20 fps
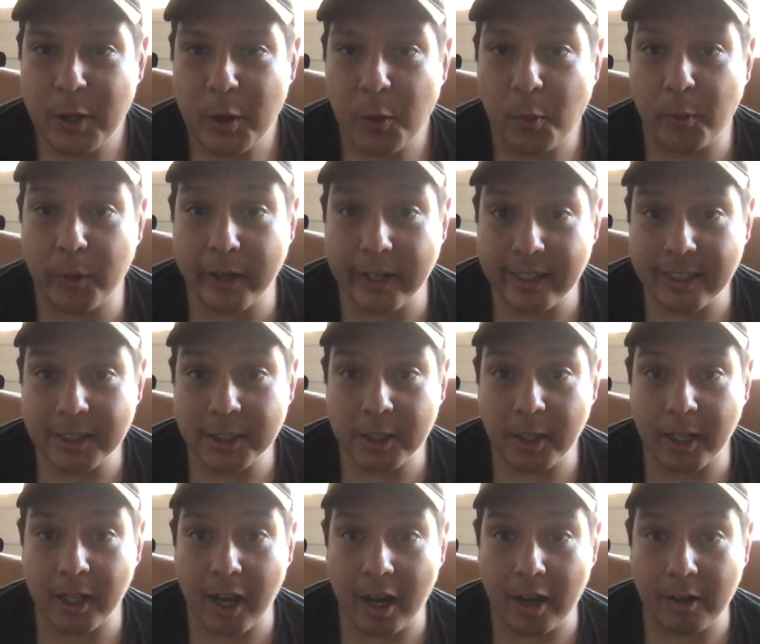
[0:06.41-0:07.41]
We're going to
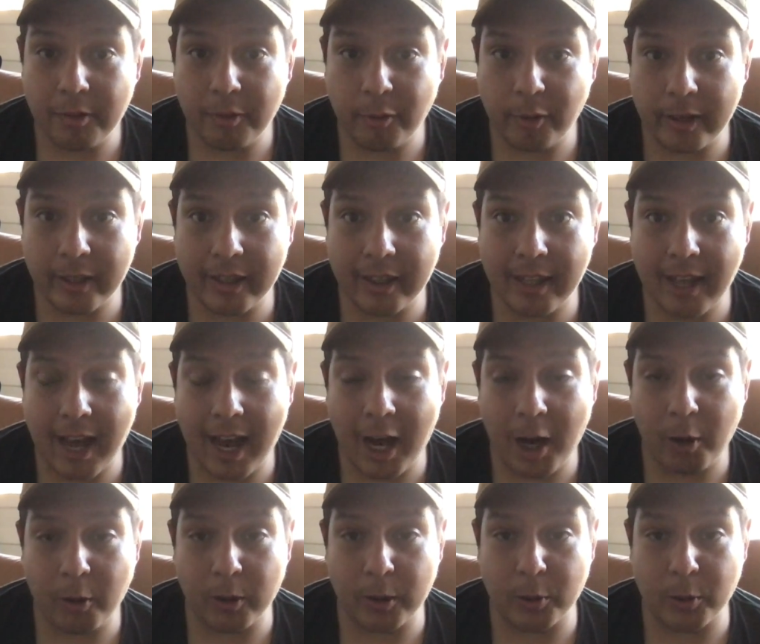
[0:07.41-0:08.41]
start off with
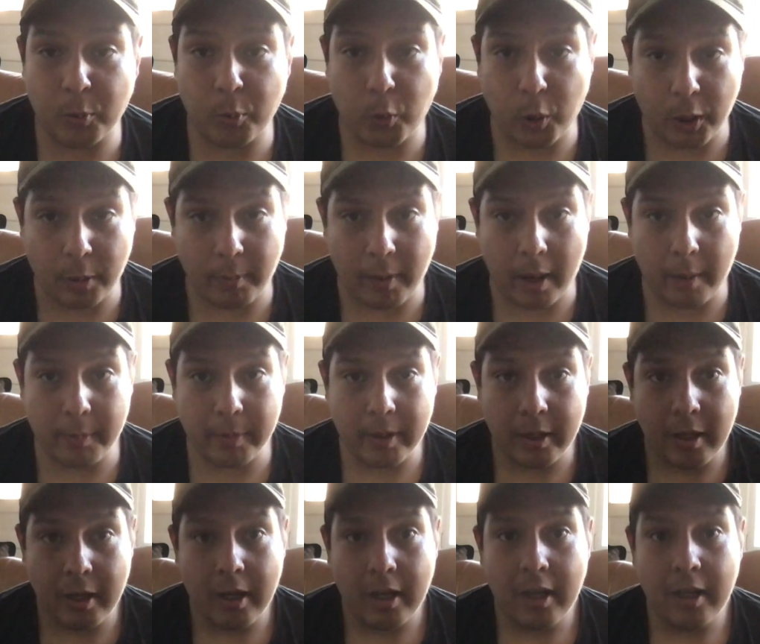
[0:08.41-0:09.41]
our warm up.
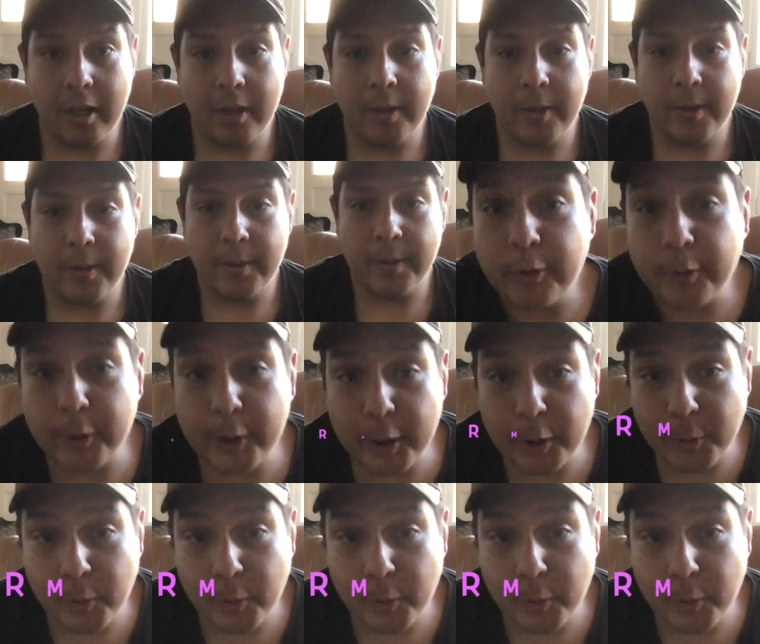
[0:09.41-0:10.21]
For your